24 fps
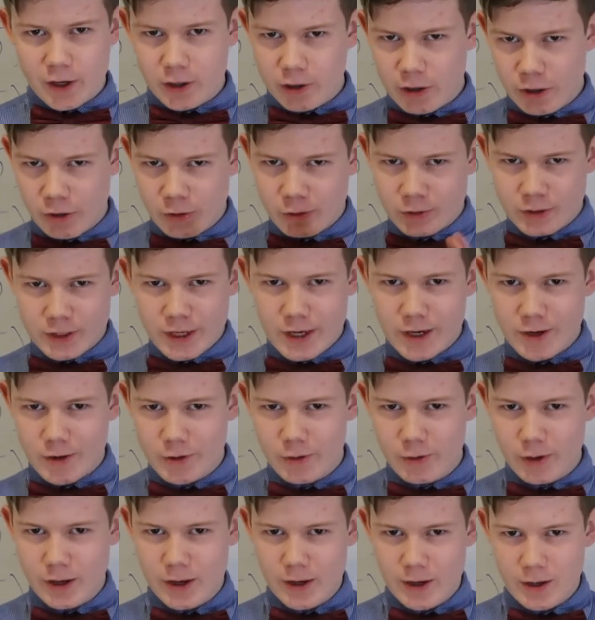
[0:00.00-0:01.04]
oh
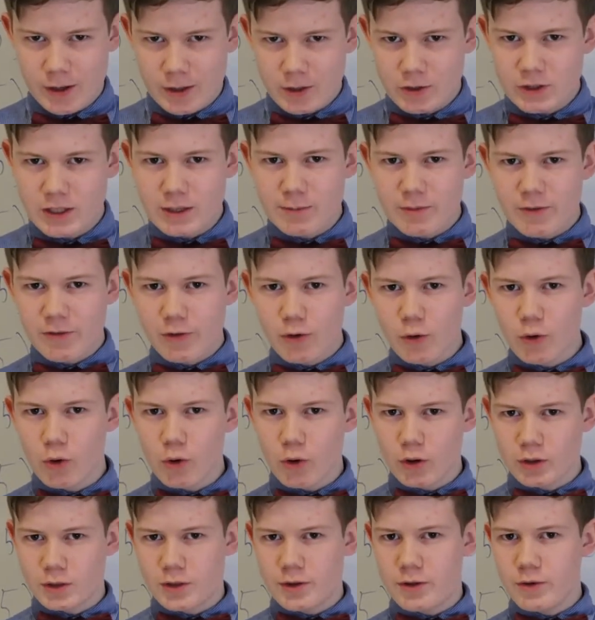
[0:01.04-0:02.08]
no! You see,
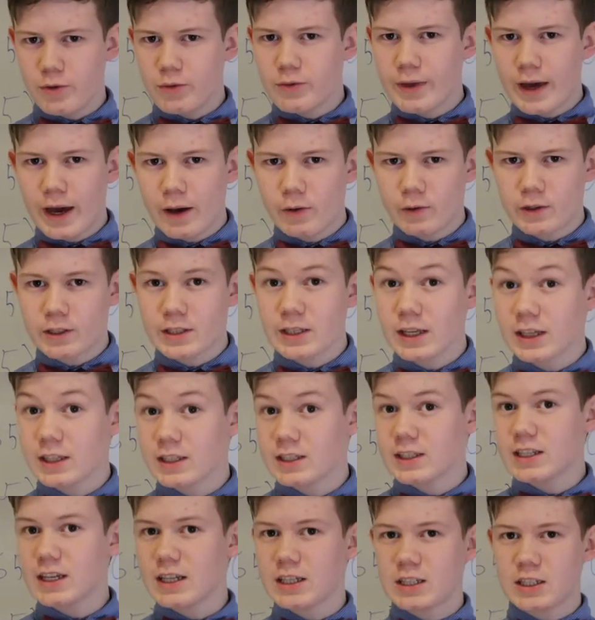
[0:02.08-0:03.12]
before
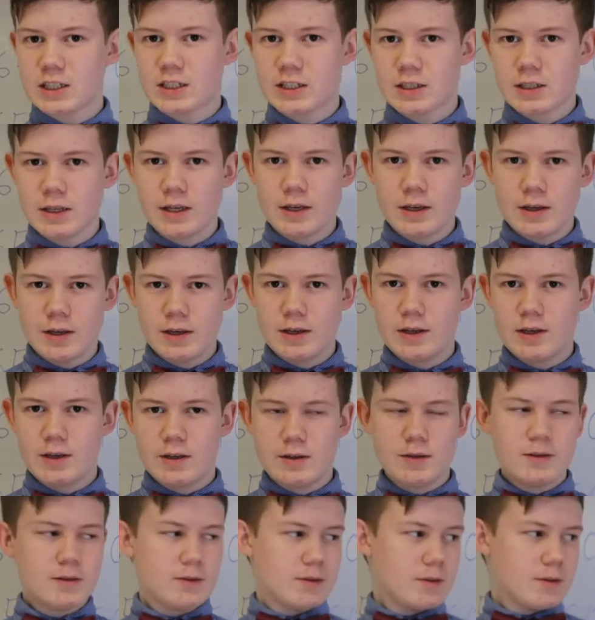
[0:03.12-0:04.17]
2006,
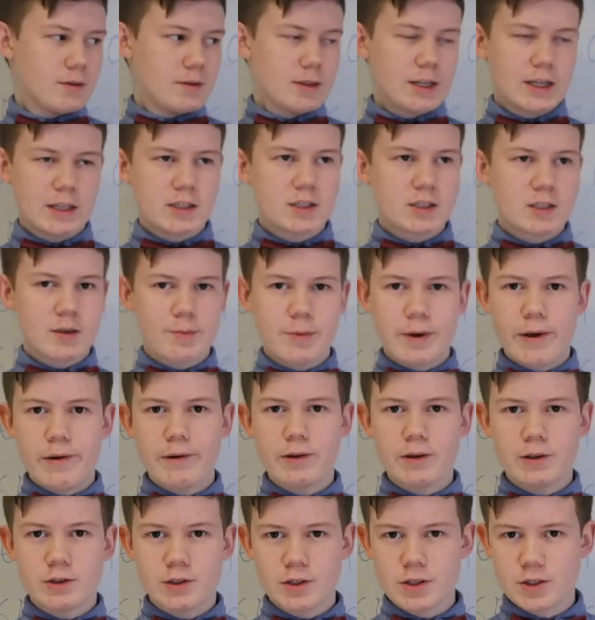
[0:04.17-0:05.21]
text
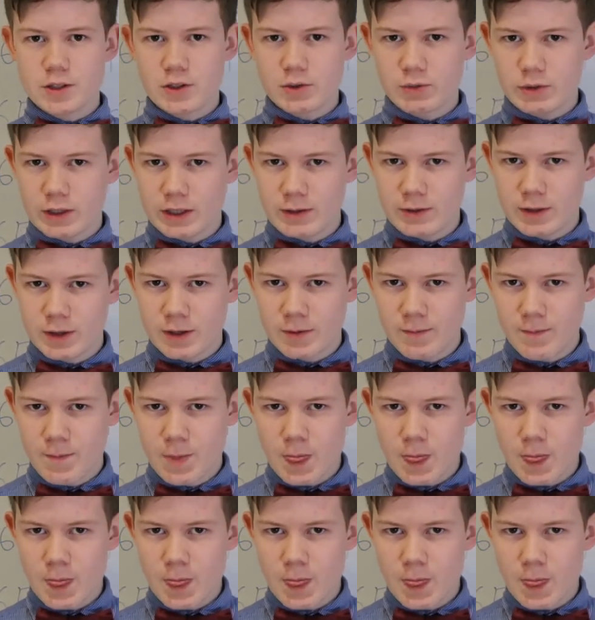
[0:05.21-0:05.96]
appearing on the screen,